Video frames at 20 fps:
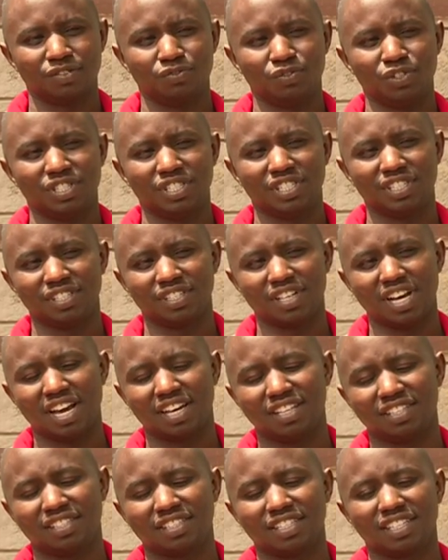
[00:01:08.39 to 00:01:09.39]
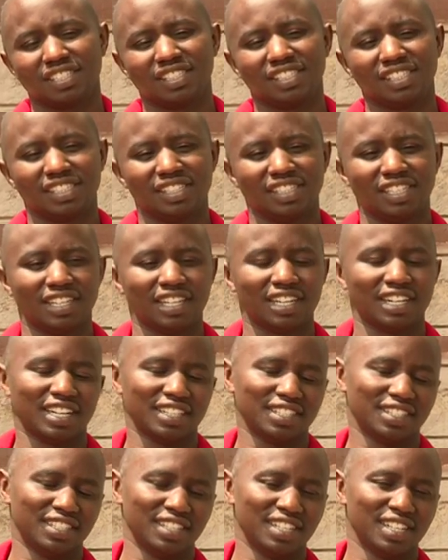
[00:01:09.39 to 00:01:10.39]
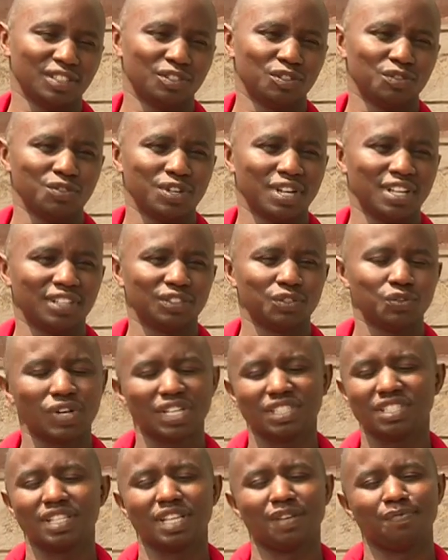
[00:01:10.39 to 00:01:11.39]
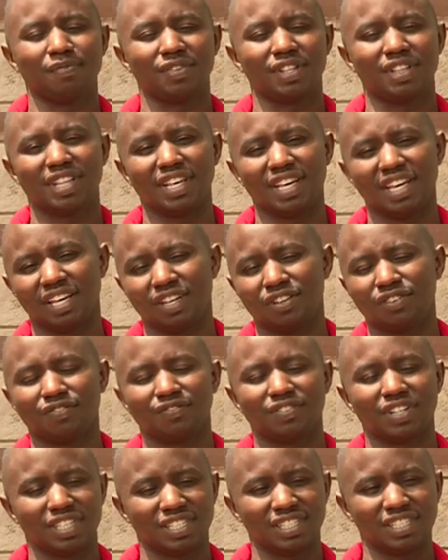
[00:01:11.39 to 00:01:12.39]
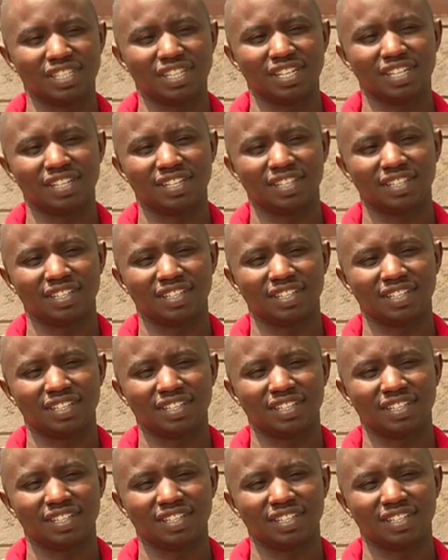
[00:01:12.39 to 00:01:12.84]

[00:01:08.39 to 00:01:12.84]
which I started last year, towards the end of last year.